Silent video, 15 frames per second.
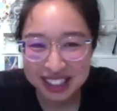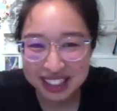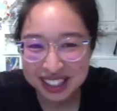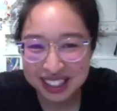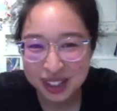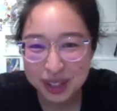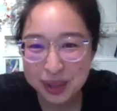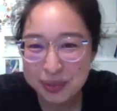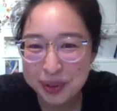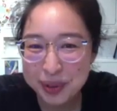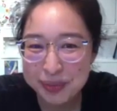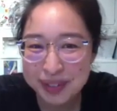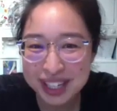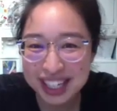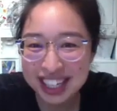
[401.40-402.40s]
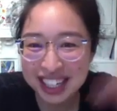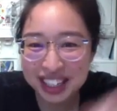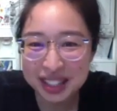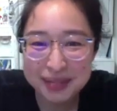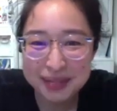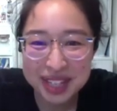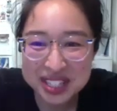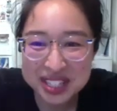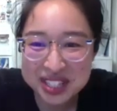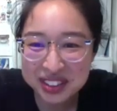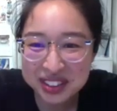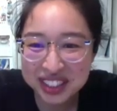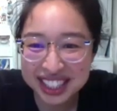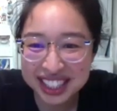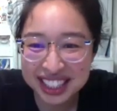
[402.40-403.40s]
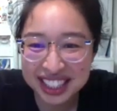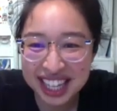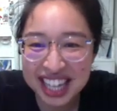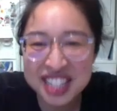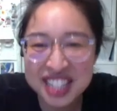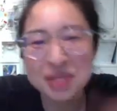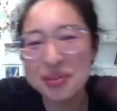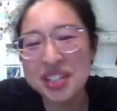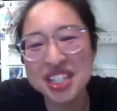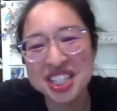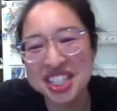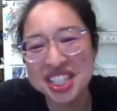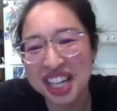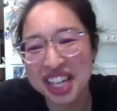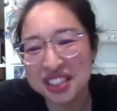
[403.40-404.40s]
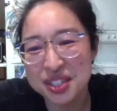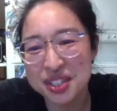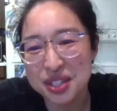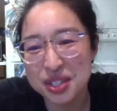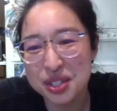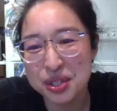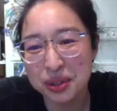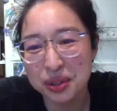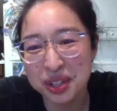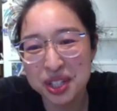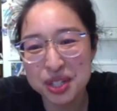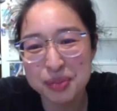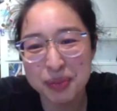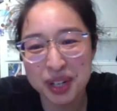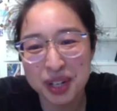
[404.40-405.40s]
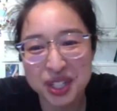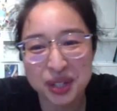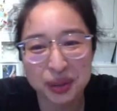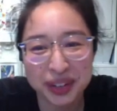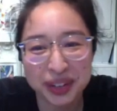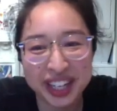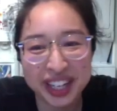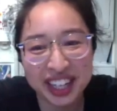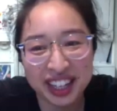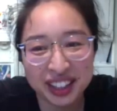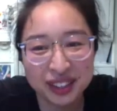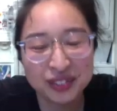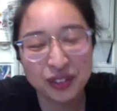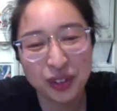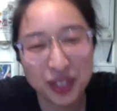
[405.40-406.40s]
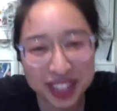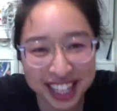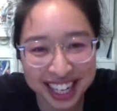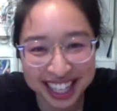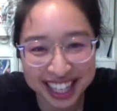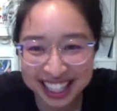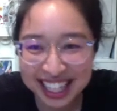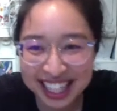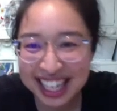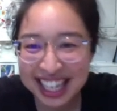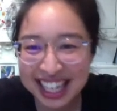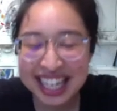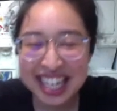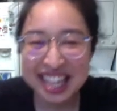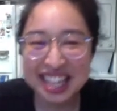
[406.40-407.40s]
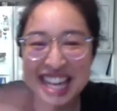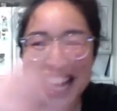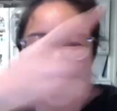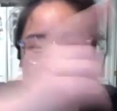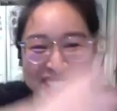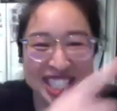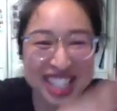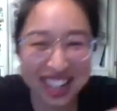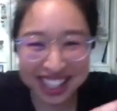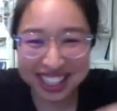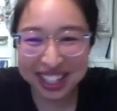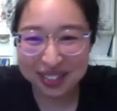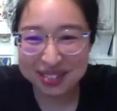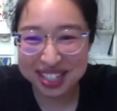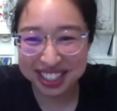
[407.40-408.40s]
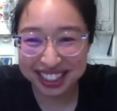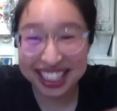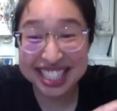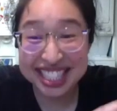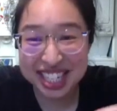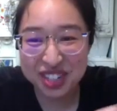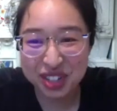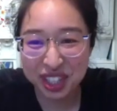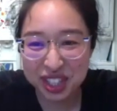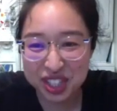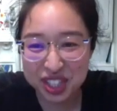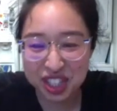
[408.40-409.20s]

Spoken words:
You can put me on the main screen. I just want to shout out to George Marticarena for like, that song comes on, Let's Get Drunk and Trust,